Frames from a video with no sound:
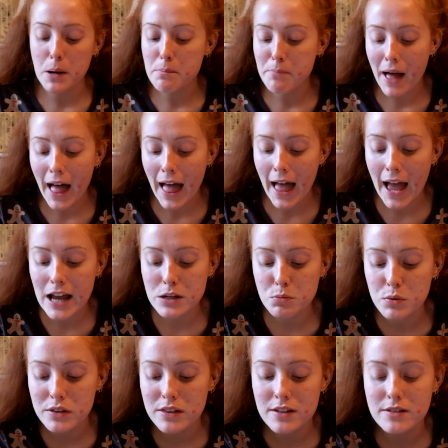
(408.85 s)
but
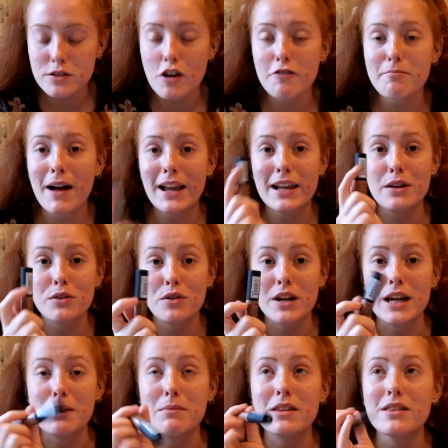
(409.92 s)
paired with this soft matte lip
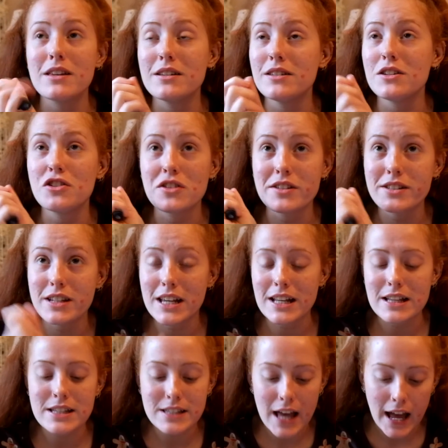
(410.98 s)
cream, this is just
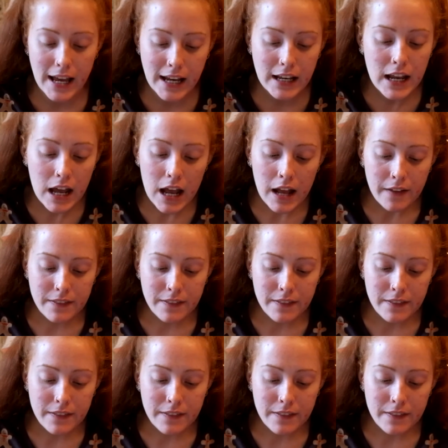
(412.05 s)
insane.